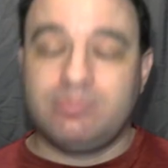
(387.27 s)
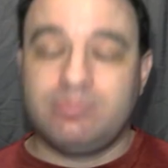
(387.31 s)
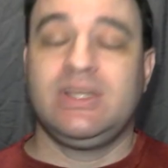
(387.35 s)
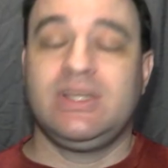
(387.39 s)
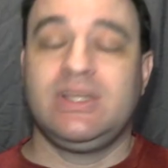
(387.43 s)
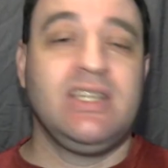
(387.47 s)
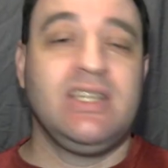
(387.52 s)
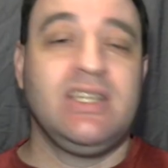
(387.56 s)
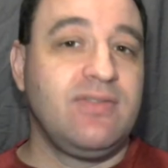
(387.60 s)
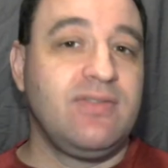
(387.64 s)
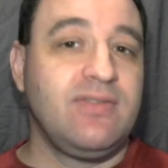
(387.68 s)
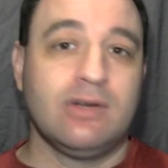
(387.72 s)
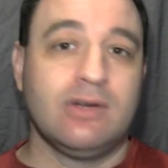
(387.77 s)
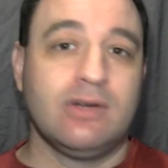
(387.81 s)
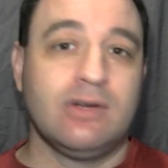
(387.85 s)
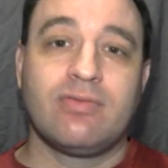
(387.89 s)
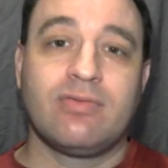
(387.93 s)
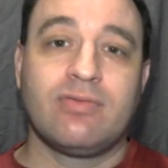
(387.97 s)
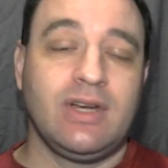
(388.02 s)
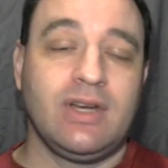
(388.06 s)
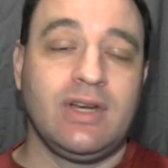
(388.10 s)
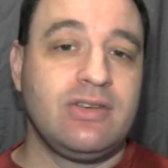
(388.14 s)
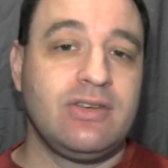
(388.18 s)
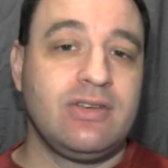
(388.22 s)
please feel
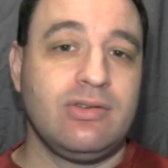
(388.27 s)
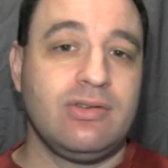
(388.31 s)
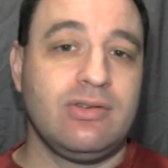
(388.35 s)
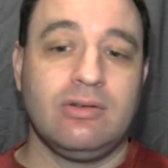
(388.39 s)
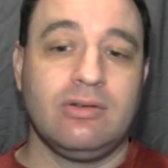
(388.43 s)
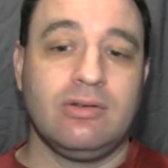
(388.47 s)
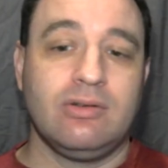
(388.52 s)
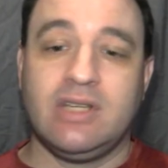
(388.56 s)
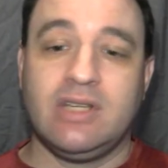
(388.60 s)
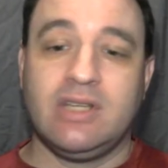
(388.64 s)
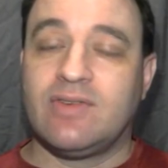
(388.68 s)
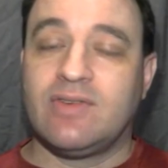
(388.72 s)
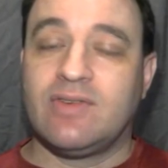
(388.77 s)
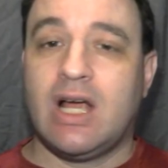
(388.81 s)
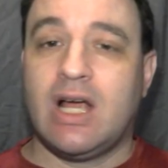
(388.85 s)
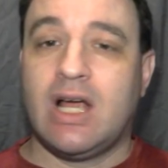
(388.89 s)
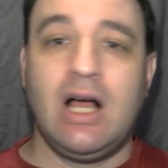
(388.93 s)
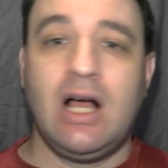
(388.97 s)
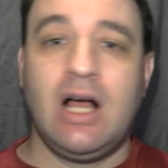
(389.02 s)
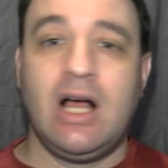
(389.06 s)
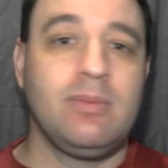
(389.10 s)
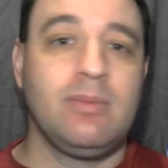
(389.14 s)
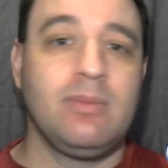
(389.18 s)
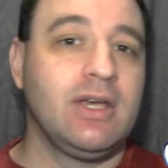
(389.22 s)
free to leave a
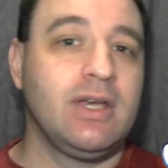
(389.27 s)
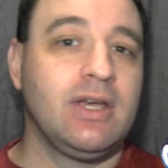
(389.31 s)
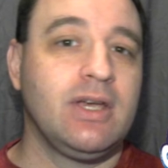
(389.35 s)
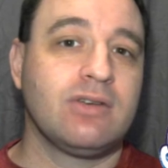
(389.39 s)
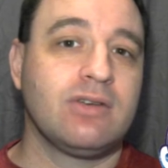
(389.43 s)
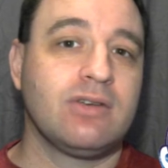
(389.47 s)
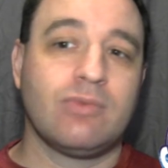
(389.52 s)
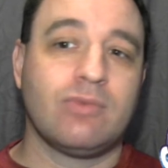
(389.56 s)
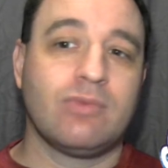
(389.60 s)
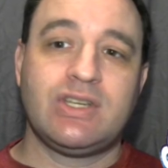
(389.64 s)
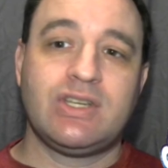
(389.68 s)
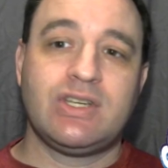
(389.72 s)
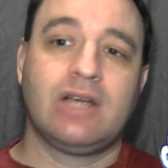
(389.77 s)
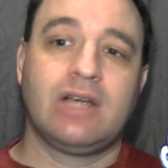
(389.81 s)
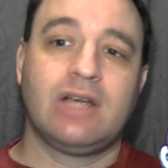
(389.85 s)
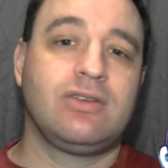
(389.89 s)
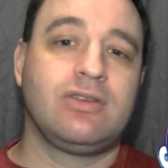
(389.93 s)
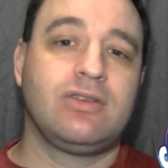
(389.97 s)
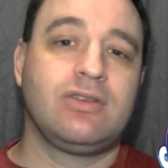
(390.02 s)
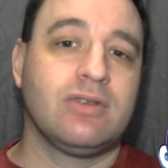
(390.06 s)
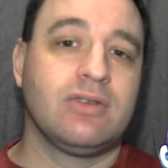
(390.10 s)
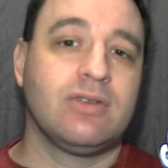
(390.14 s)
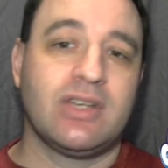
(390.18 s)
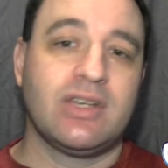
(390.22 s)
comment, reach
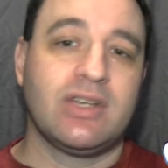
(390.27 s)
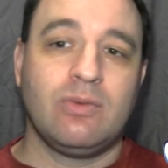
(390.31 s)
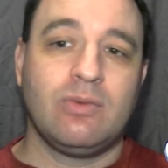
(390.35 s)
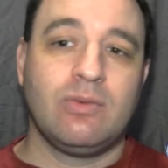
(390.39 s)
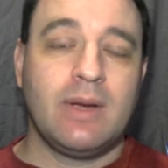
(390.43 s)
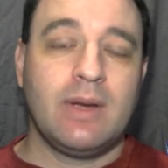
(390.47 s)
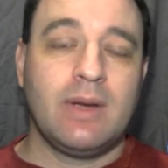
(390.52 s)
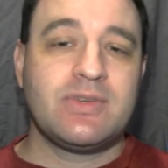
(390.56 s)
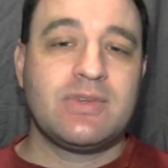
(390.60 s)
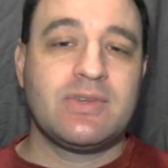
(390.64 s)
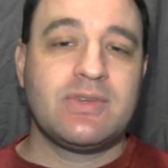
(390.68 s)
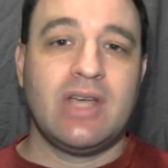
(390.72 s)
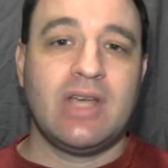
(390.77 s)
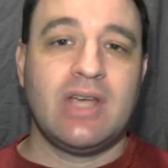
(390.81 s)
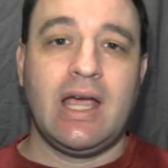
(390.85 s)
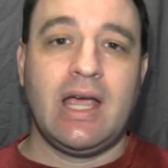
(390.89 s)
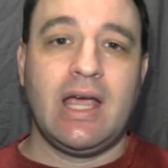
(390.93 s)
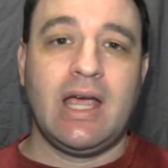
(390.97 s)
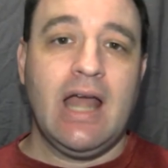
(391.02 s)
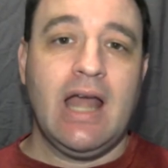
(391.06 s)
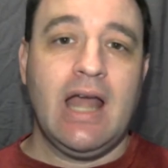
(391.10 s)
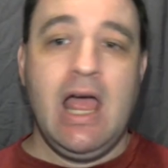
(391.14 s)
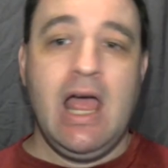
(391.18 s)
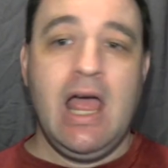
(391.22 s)
out to us on the
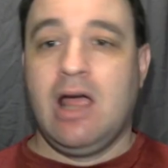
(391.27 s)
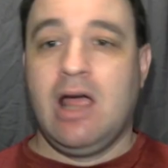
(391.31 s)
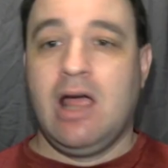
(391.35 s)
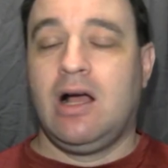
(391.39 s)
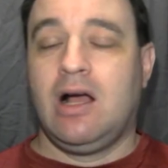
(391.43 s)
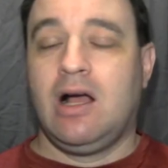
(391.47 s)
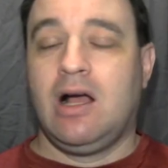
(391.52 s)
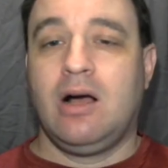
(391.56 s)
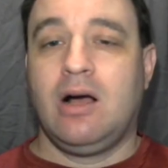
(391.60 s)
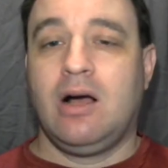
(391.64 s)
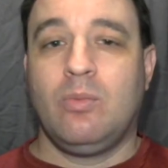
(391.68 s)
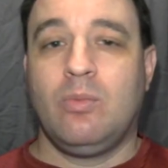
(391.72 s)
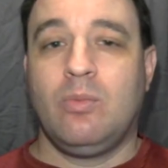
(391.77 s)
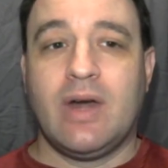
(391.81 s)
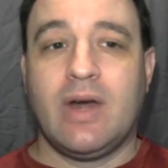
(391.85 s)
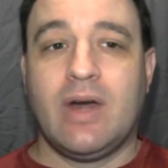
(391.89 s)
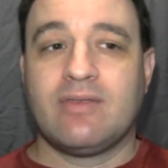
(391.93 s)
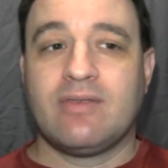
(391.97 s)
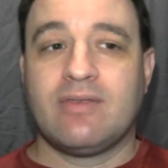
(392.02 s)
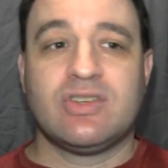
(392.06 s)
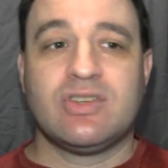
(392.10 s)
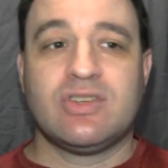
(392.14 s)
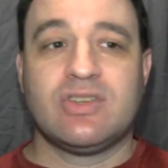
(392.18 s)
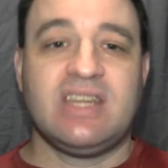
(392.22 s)
website,
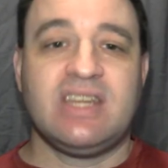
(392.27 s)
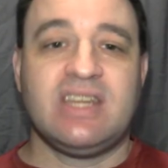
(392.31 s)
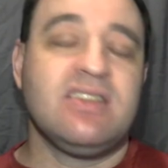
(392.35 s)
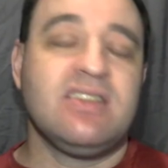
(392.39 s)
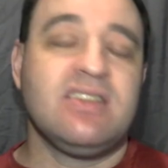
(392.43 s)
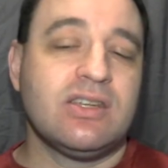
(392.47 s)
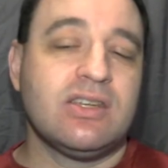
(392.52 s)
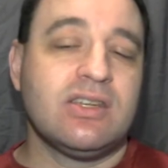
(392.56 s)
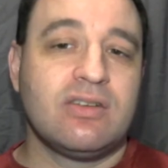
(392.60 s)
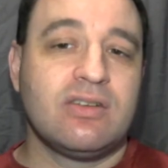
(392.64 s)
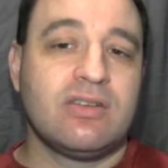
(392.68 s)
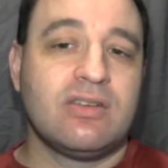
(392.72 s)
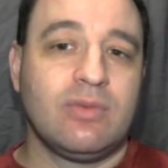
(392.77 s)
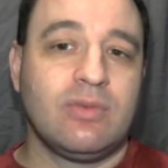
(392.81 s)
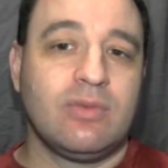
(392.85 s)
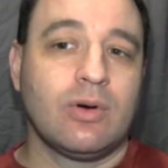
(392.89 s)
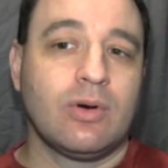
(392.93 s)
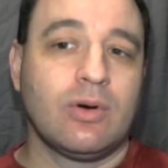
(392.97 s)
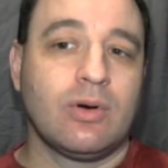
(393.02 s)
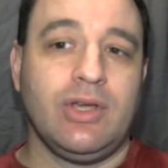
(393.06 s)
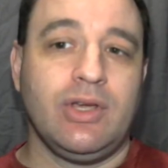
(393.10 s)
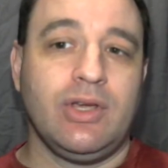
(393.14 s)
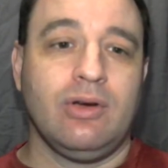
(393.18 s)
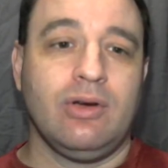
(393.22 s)
whatever's easiest
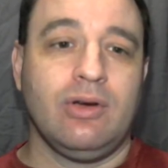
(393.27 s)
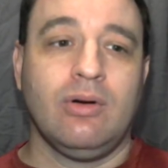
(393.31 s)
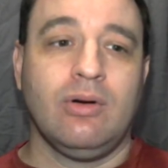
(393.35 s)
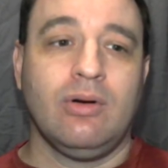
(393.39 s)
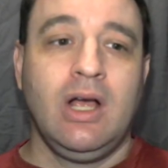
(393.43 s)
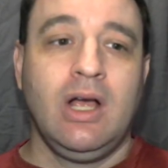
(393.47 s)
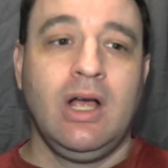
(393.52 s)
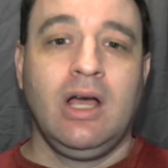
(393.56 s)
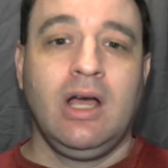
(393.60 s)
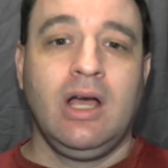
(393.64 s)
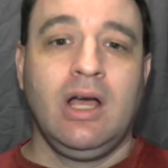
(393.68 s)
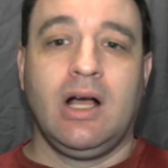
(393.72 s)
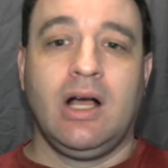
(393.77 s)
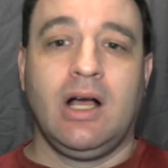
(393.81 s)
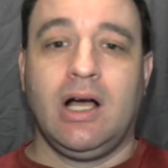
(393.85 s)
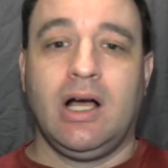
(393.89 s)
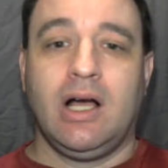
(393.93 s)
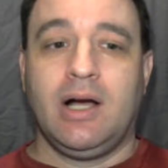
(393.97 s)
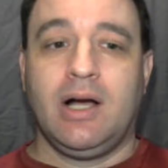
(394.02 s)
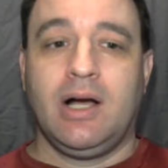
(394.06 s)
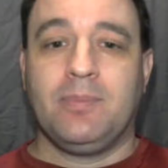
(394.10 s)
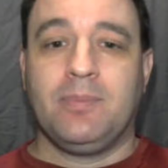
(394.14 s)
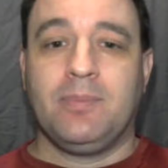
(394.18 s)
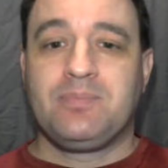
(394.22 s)
for you.
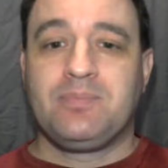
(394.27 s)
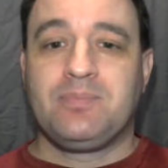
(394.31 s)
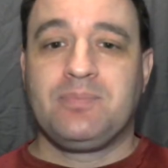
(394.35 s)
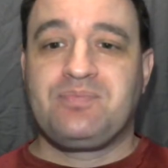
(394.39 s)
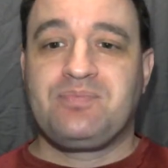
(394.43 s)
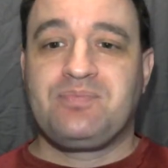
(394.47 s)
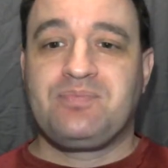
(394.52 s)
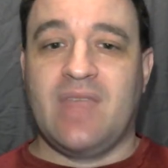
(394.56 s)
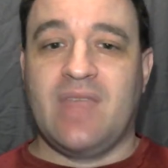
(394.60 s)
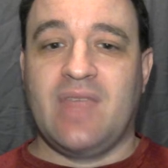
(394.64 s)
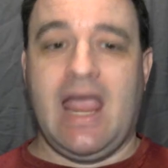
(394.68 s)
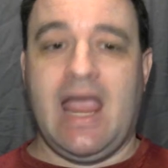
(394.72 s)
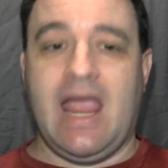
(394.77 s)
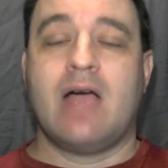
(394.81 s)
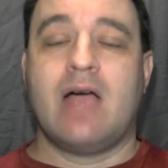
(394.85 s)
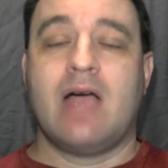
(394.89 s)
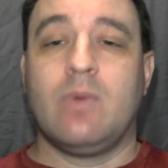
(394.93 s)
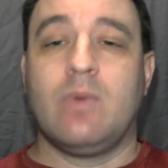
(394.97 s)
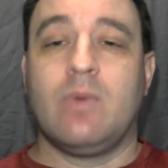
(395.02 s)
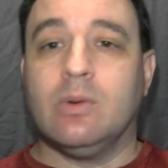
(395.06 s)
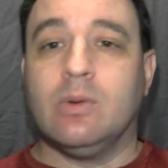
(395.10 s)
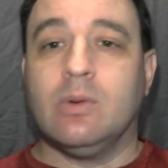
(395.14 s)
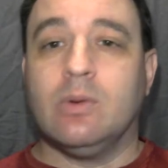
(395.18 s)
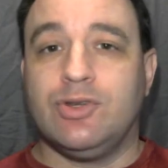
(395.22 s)

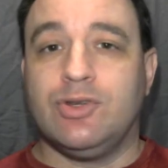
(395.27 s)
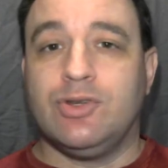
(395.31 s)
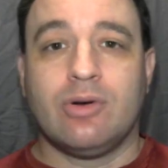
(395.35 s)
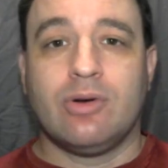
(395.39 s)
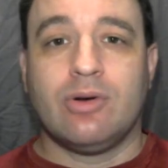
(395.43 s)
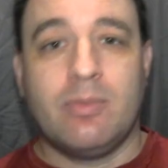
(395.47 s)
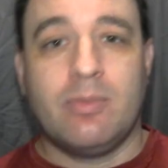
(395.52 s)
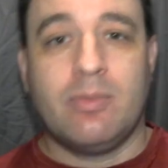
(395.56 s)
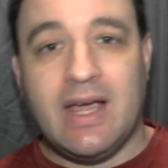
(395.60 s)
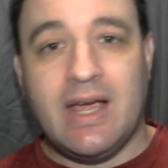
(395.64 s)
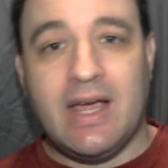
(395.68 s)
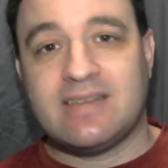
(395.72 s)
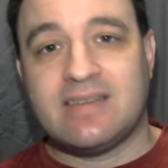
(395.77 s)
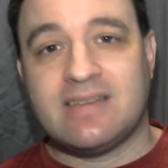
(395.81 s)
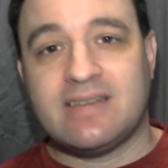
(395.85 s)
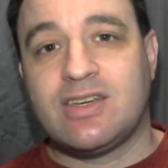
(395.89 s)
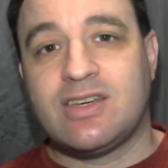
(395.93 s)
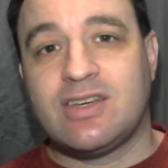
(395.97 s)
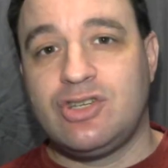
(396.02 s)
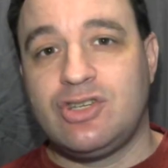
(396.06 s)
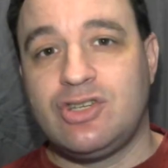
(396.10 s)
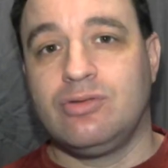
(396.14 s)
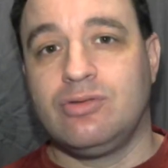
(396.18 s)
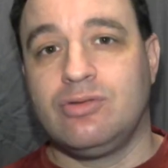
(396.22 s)
And we will do our
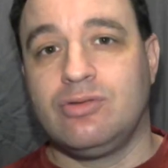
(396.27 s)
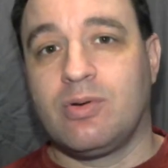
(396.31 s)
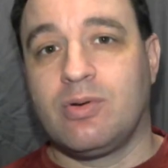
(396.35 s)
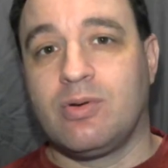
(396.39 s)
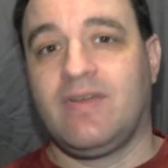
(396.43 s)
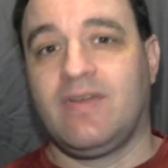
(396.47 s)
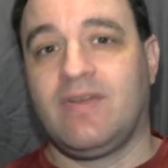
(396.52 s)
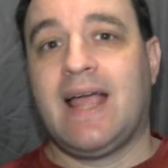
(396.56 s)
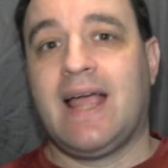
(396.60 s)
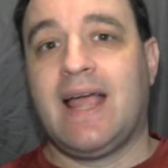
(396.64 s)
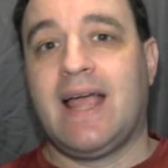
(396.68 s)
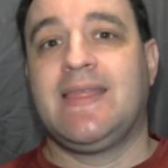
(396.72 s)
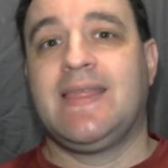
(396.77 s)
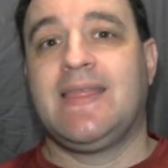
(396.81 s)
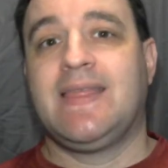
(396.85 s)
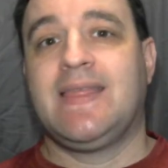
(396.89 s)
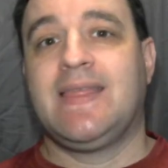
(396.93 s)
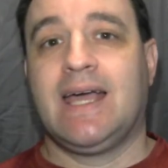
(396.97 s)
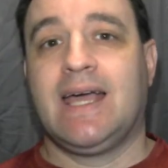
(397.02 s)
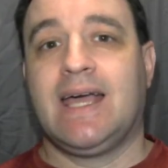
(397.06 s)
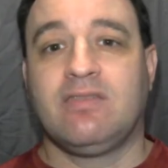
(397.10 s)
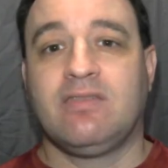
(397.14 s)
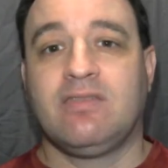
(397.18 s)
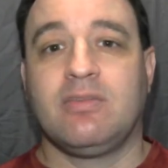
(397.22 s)
best to provide
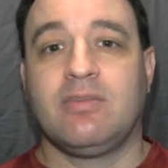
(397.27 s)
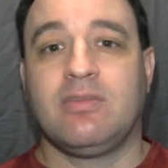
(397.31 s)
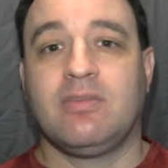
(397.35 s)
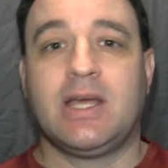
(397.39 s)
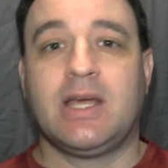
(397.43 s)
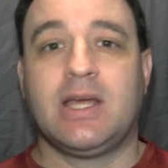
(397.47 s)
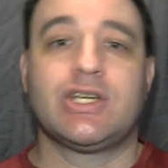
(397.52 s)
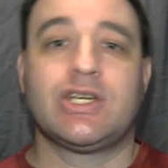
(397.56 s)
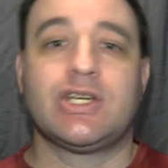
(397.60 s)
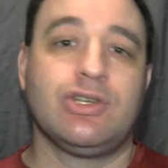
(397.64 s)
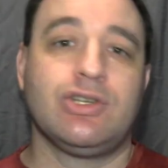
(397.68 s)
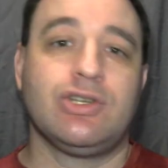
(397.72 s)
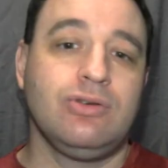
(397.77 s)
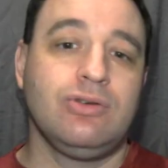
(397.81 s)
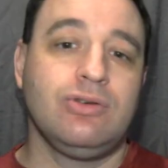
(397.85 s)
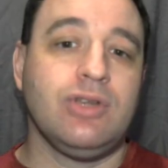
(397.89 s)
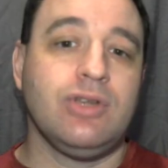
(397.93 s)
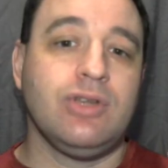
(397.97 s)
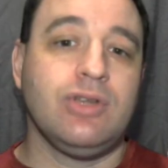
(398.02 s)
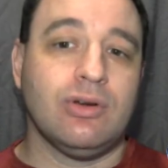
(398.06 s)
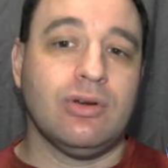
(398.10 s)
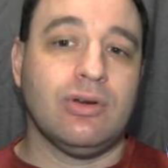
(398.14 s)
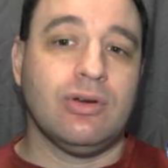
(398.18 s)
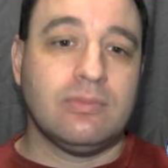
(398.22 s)
that information
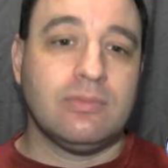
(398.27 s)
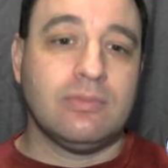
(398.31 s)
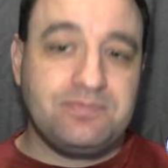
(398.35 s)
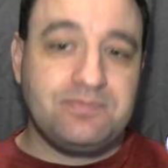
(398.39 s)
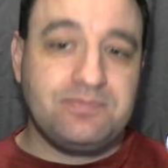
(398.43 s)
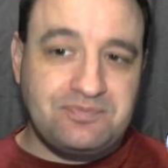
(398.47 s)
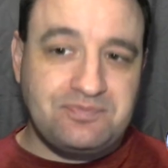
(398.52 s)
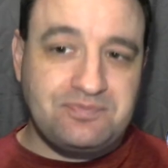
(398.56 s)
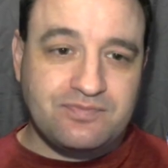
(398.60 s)
to you.